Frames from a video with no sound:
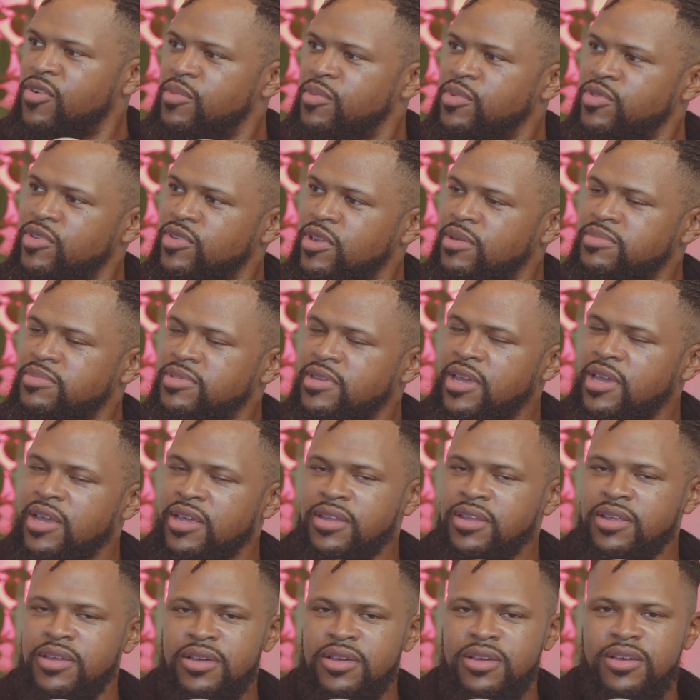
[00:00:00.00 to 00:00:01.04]
You see what I'm saying?
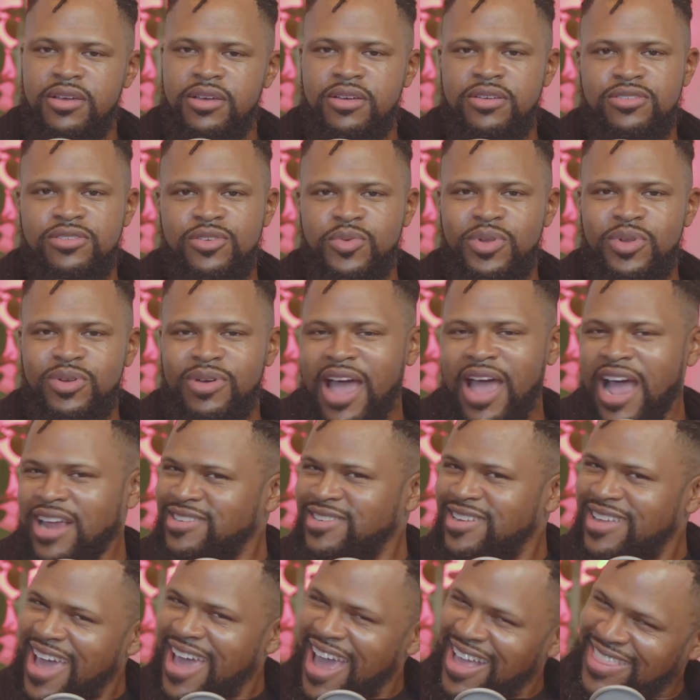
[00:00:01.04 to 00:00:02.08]
So we don't actually
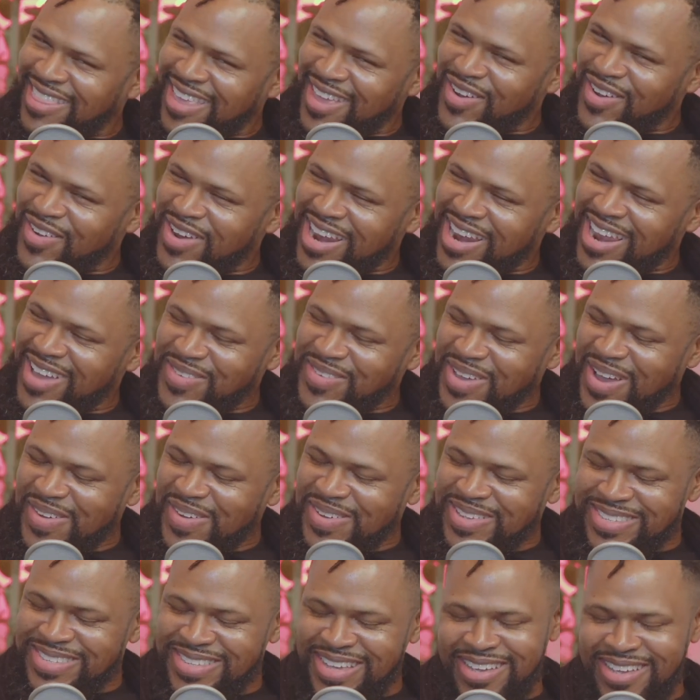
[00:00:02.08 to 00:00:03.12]
hate the internet like we
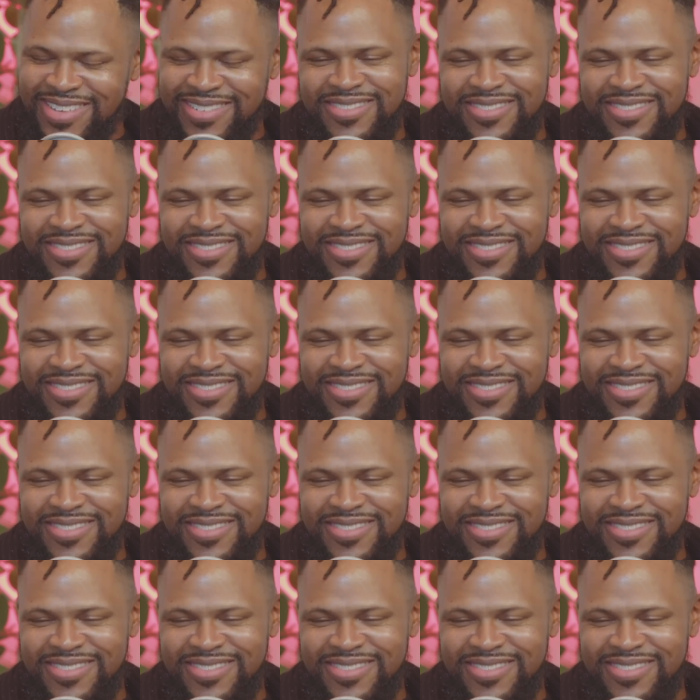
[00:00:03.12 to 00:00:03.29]
always say.